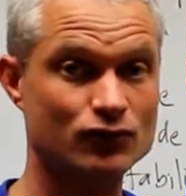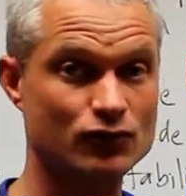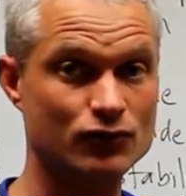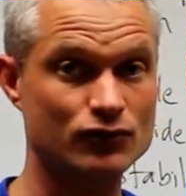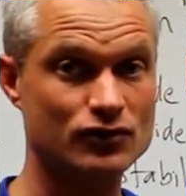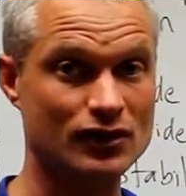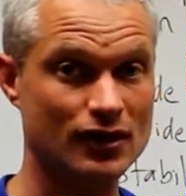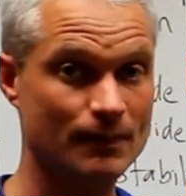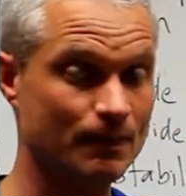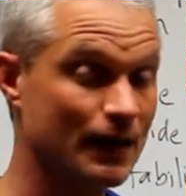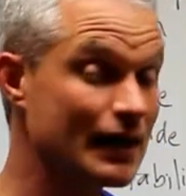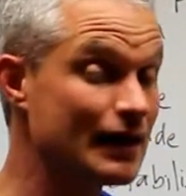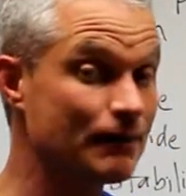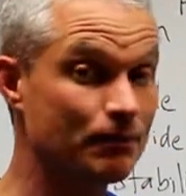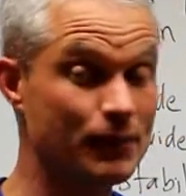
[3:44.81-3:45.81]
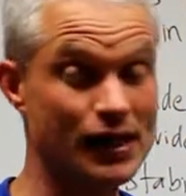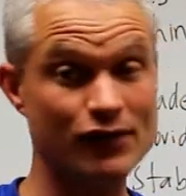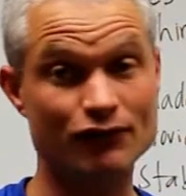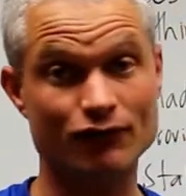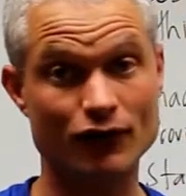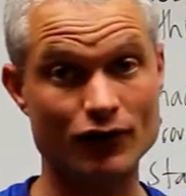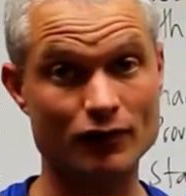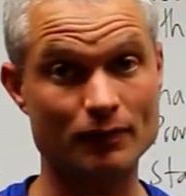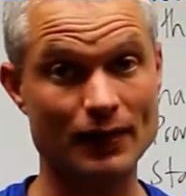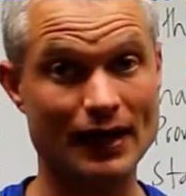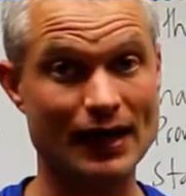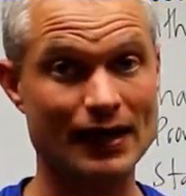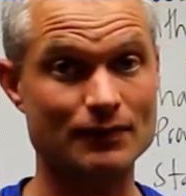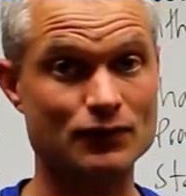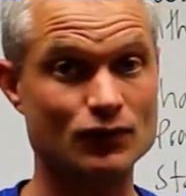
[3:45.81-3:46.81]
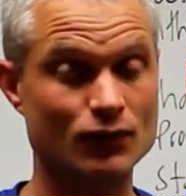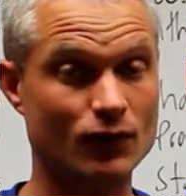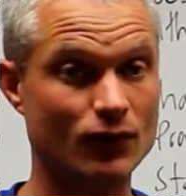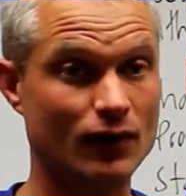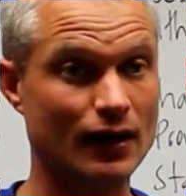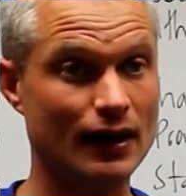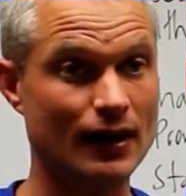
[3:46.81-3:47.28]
or some bee fodder perhaps, or